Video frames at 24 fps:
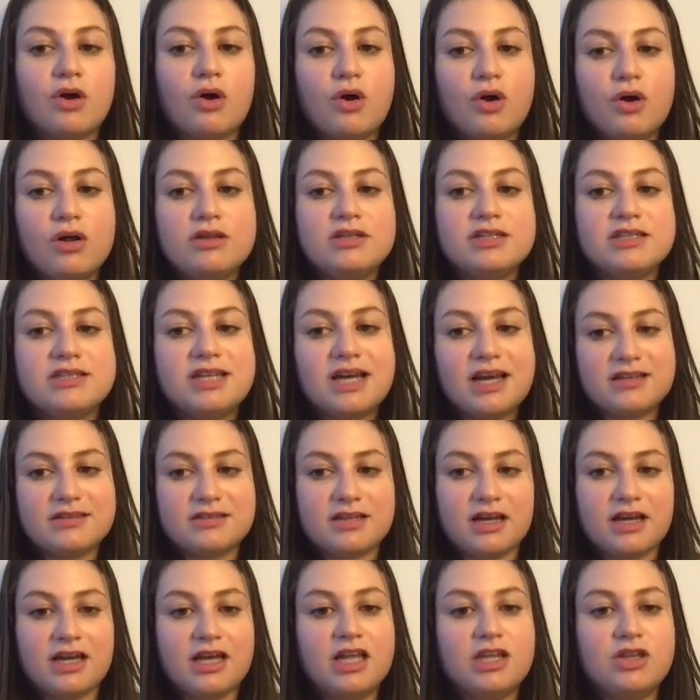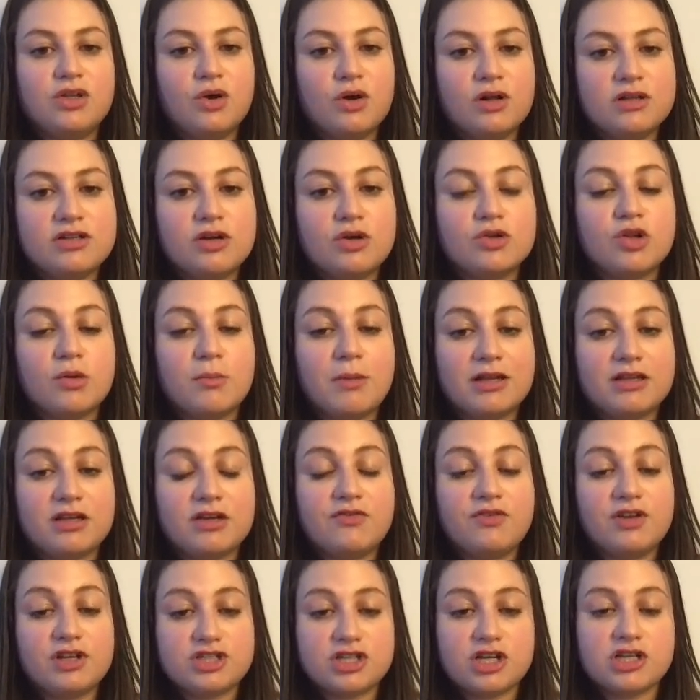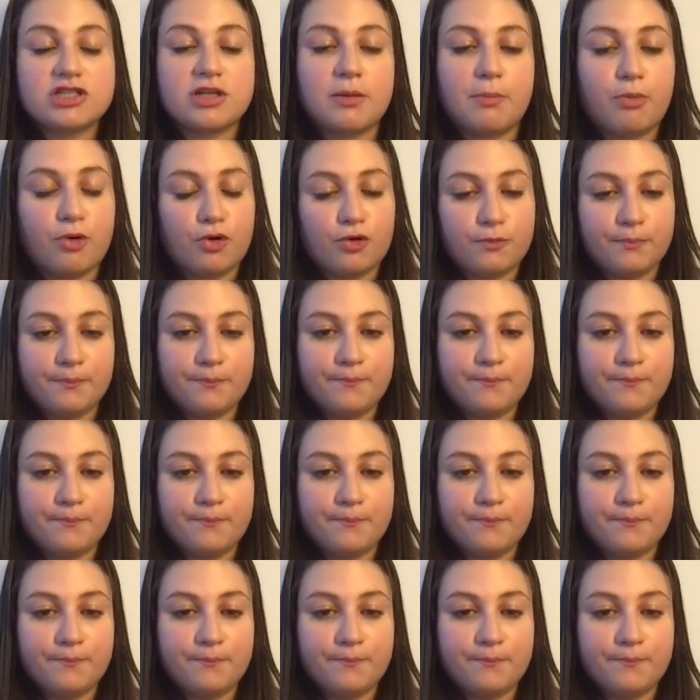all the data and all the automatic features upon.